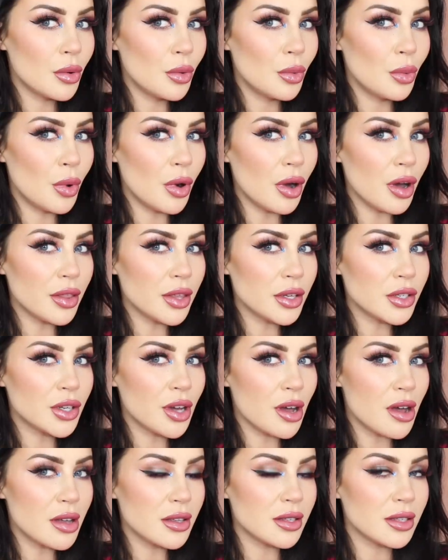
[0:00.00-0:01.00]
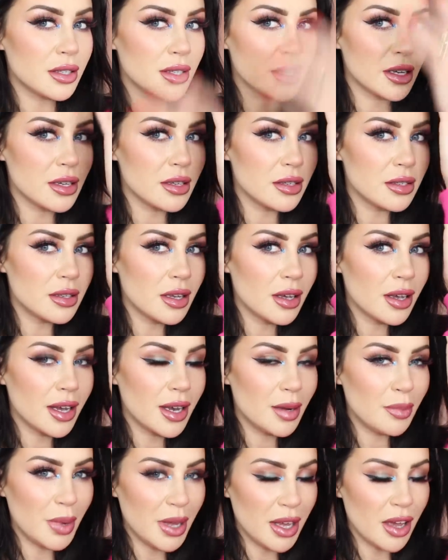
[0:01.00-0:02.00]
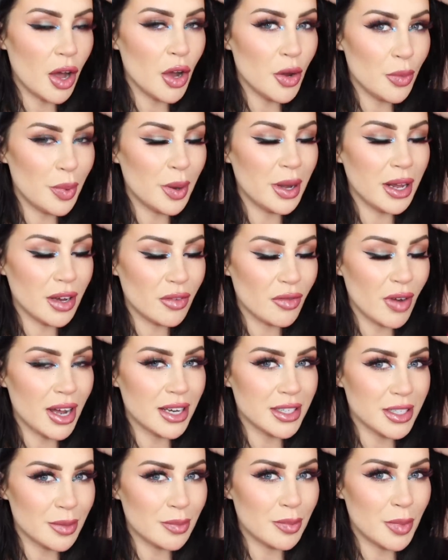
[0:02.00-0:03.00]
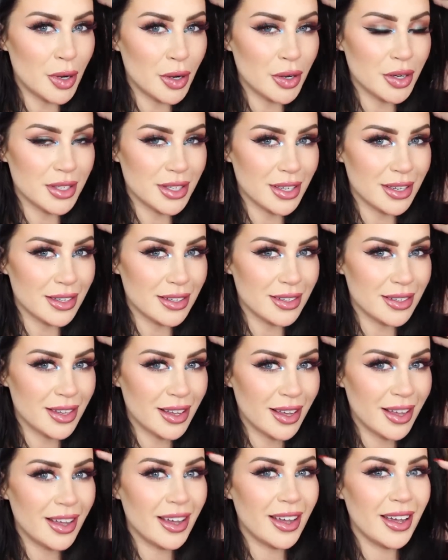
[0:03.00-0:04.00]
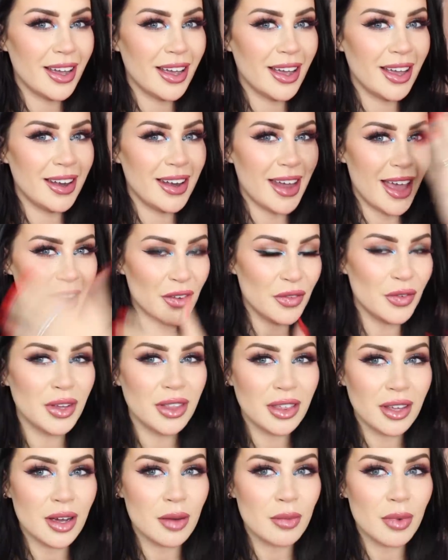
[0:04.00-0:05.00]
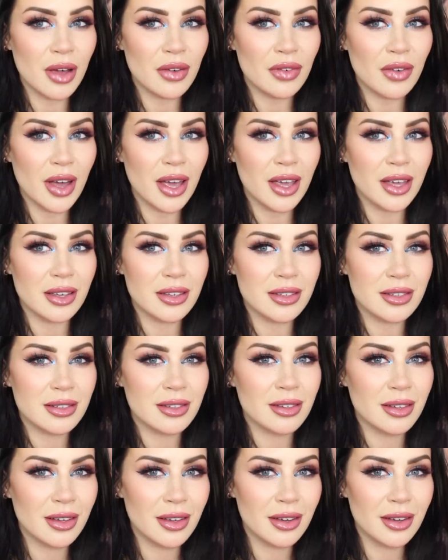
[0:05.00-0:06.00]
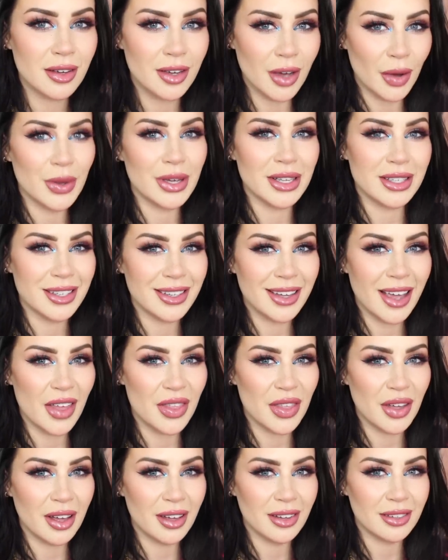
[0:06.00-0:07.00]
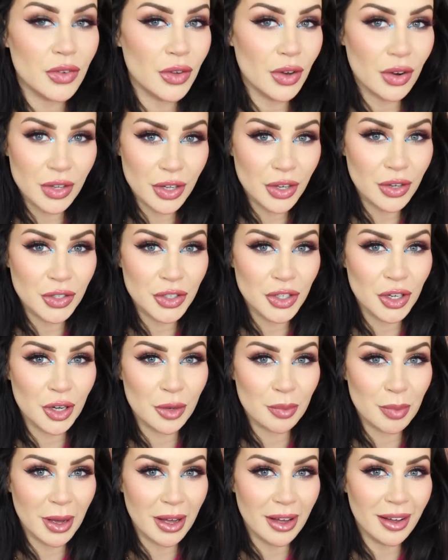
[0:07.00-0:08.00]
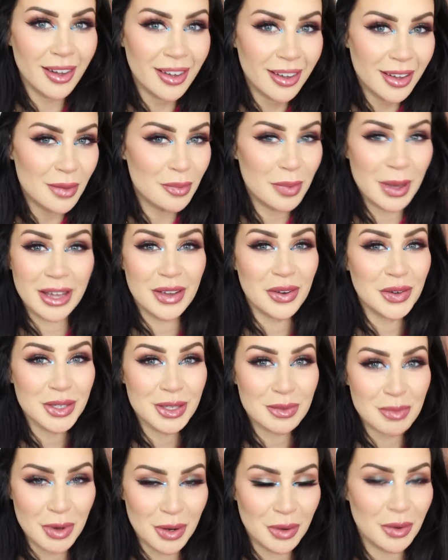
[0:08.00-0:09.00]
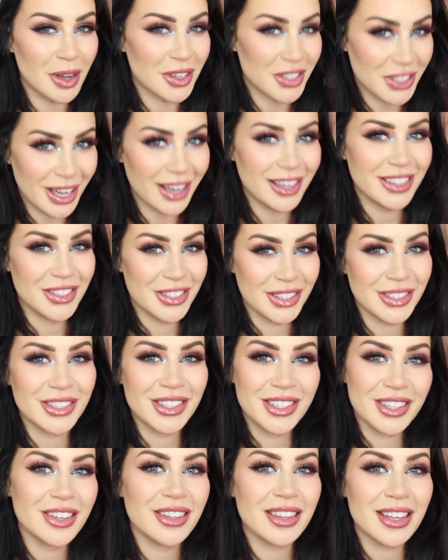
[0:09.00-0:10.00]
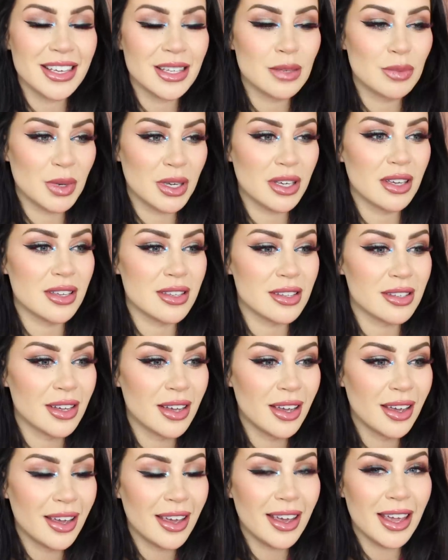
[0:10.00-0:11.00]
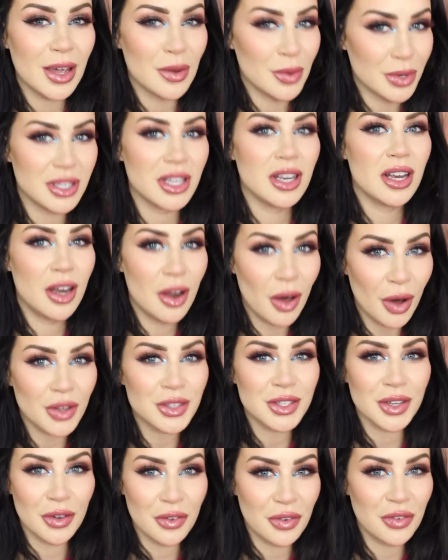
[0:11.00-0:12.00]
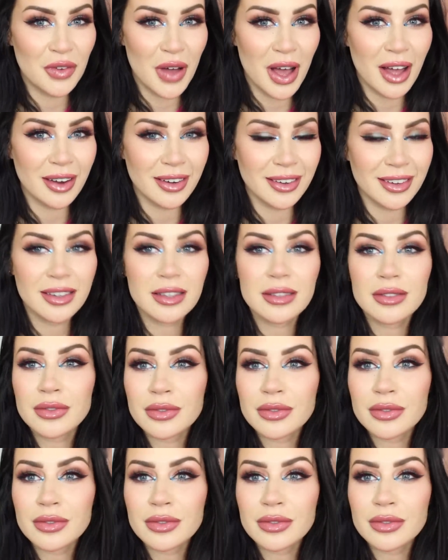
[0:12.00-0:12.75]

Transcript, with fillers: What are the chances in me opening random boxes and everything on my face going together? If you're a YouTuber, big or small, I challenge you to do this because it was a lot of fun.